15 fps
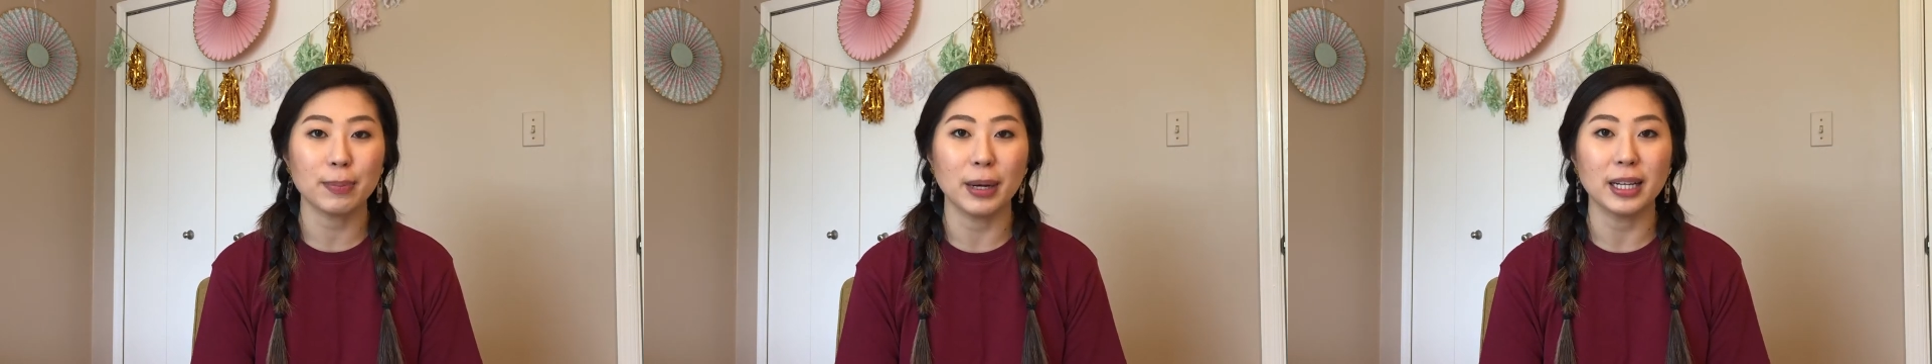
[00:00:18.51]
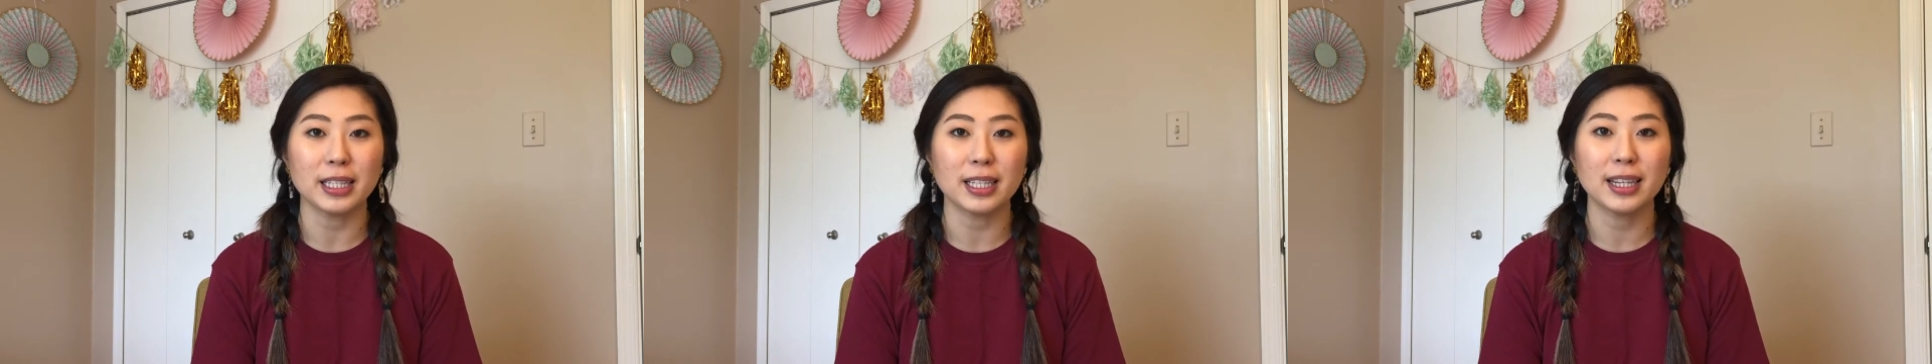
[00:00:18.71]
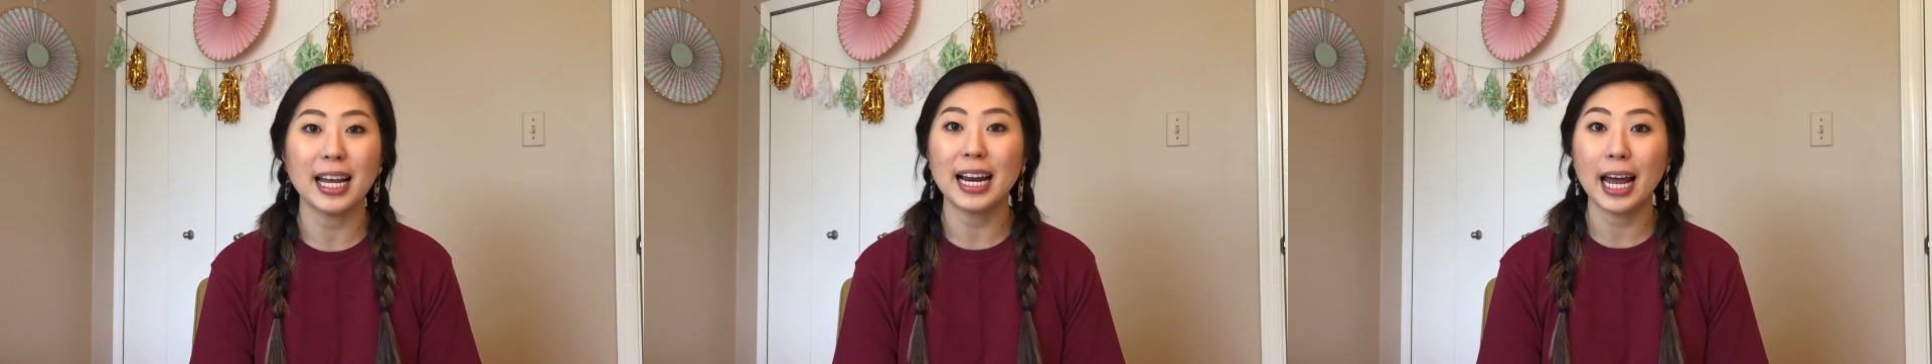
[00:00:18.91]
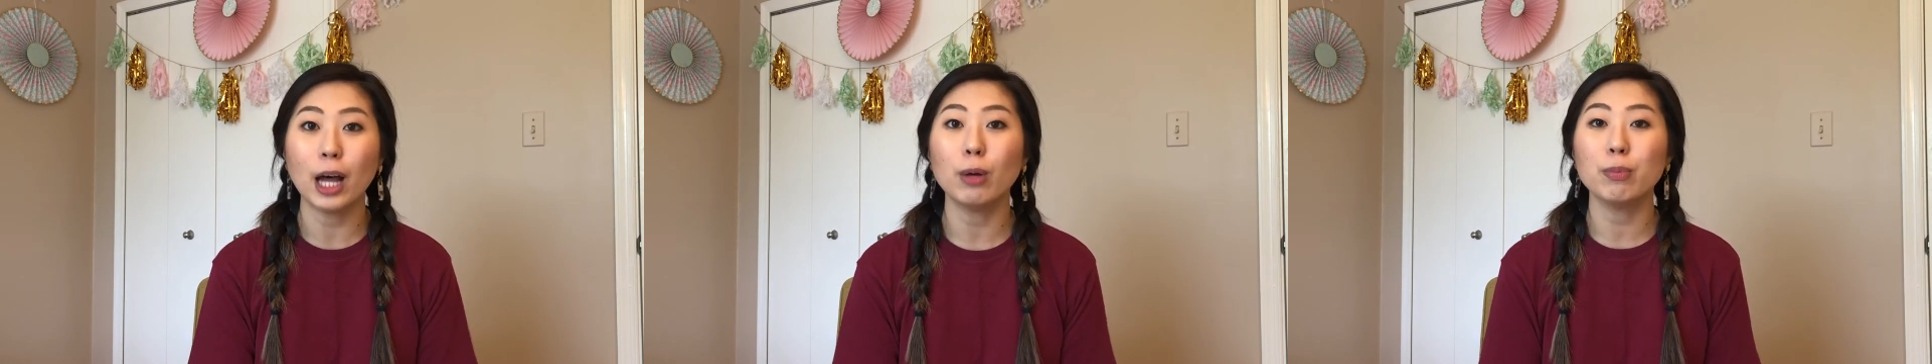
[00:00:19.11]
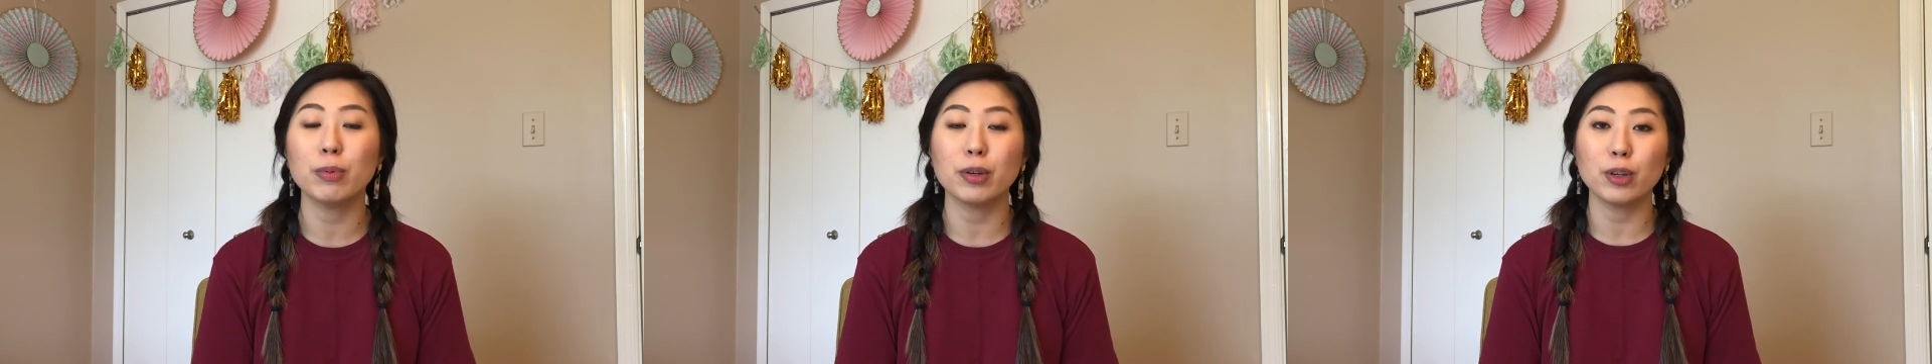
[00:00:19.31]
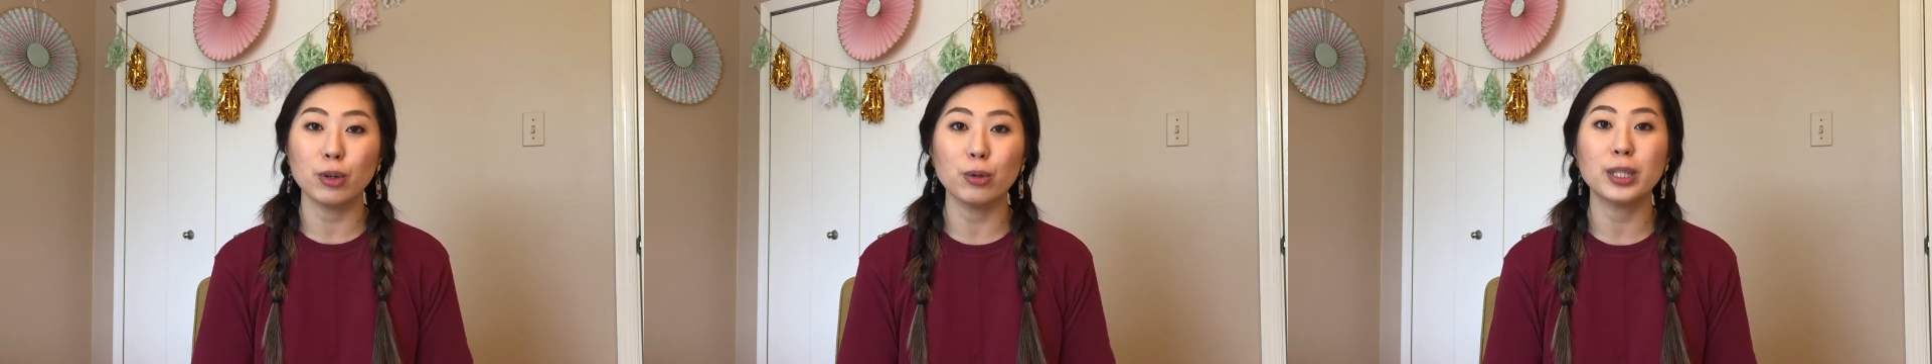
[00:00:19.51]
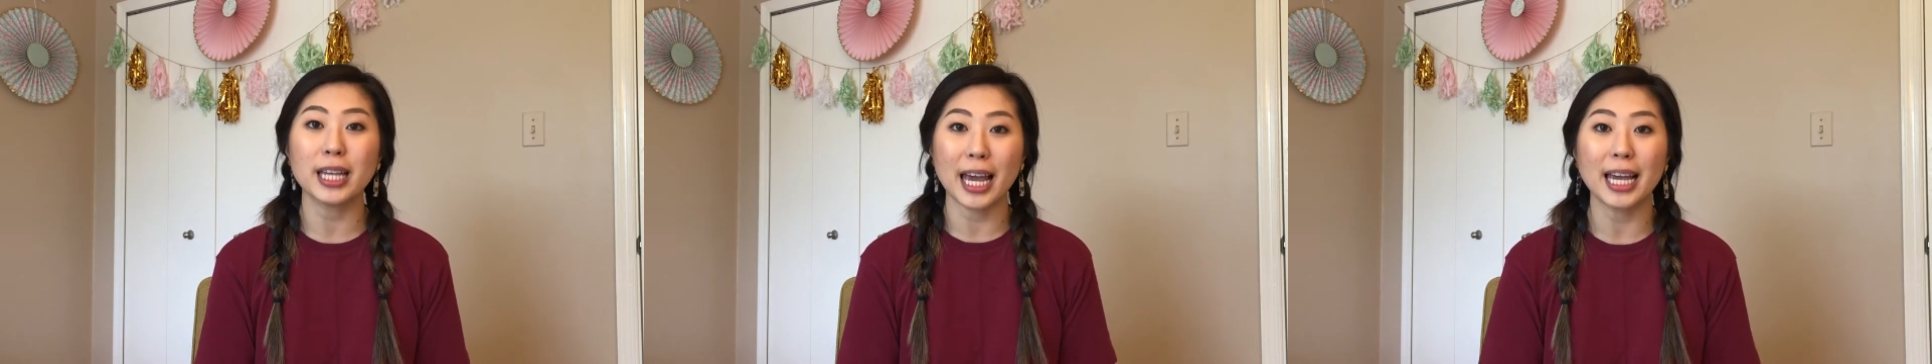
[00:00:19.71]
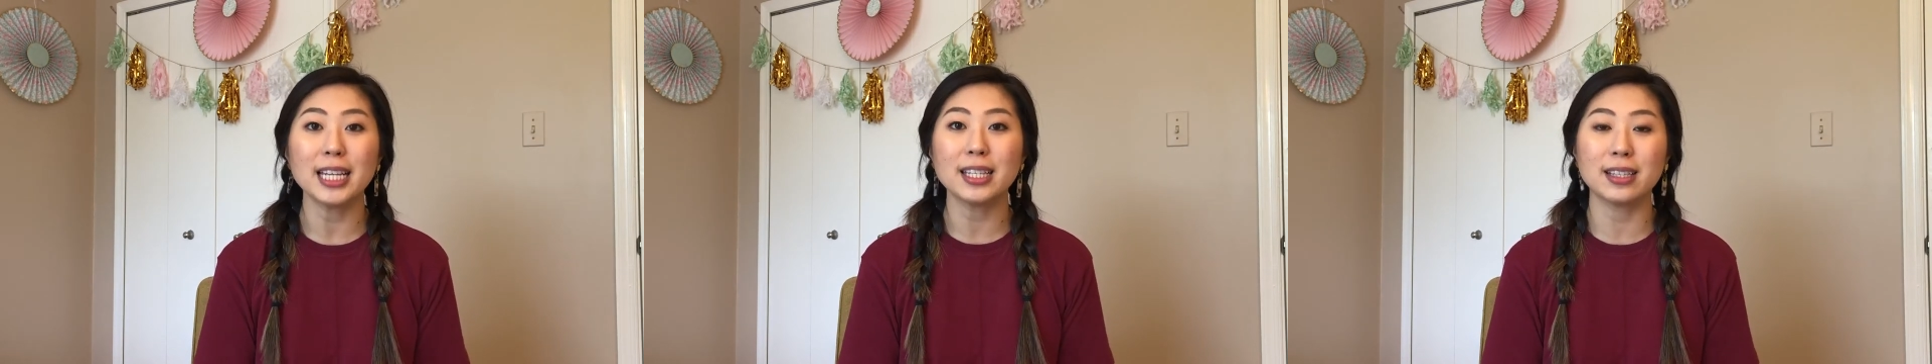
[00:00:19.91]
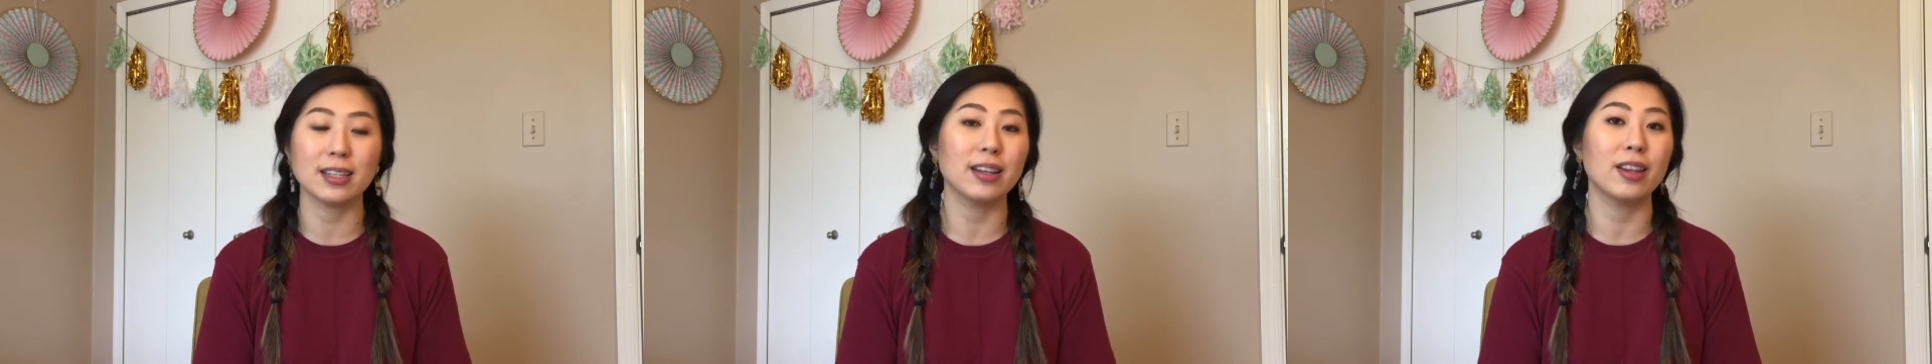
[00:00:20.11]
buds that help you taste